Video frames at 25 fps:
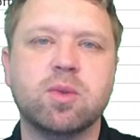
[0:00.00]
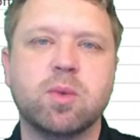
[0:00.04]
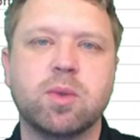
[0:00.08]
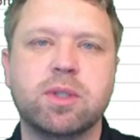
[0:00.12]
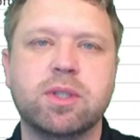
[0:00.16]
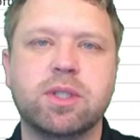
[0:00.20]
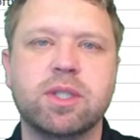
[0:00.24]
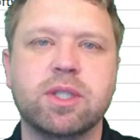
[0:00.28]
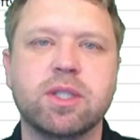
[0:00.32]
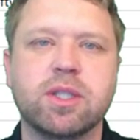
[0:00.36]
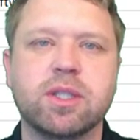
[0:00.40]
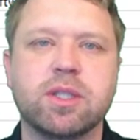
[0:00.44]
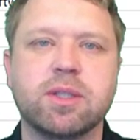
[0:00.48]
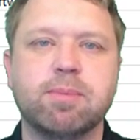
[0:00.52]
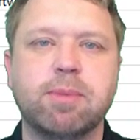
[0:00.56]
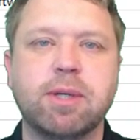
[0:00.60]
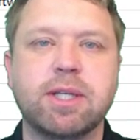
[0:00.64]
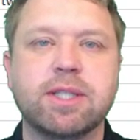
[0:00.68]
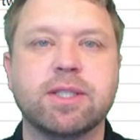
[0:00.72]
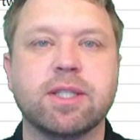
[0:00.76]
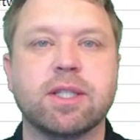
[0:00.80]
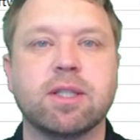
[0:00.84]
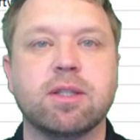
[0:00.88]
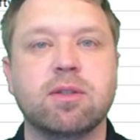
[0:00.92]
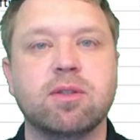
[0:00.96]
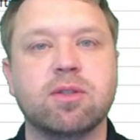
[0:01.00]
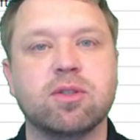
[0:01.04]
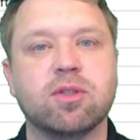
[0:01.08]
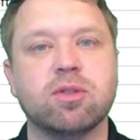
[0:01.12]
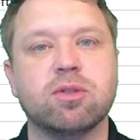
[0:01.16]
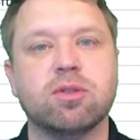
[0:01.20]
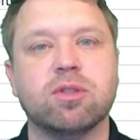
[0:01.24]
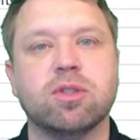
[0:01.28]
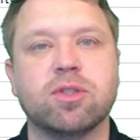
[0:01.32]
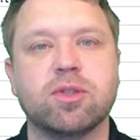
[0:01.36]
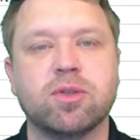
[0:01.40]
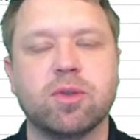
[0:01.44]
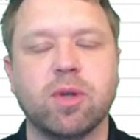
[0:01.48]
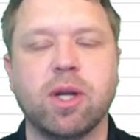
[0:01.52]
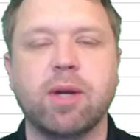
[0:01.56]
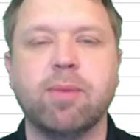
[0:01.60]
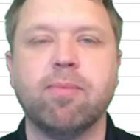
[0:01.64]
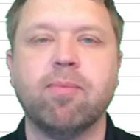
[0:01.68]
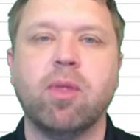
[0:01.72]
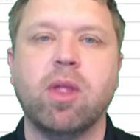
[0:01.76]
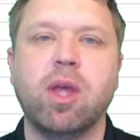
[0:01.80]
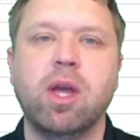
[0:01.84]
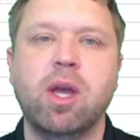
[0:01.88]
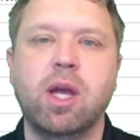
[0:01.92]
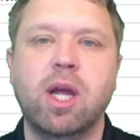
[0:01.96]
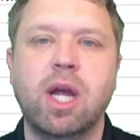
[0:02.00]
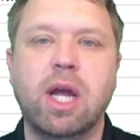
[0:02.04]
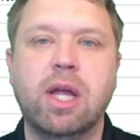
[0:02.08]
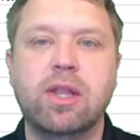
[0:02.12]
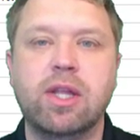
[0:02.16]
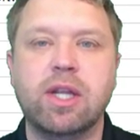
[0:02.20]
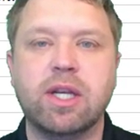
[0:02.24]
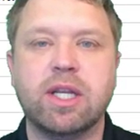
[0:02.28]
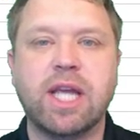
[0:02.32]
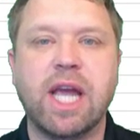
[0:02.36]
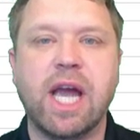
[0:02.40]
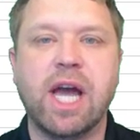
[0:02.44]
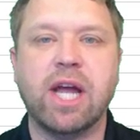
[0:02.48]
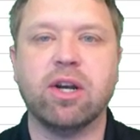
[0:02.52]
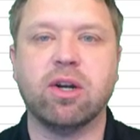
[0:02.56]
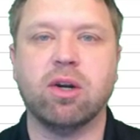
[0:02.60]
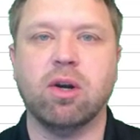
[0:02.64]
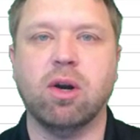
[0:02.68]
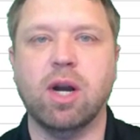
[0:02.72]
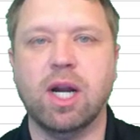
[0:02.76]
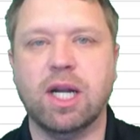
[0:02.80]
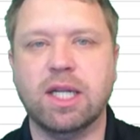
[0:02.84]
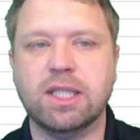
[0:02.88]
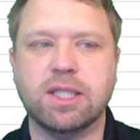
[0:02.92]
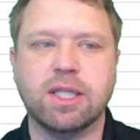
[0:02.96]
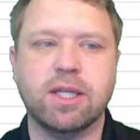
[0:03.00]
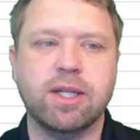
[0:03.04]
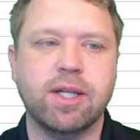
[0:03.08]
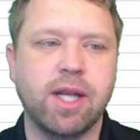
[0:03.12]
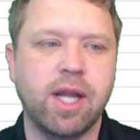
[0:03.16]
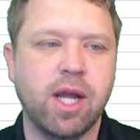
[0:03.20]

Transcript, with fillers: which is basically search a string and then categorize it.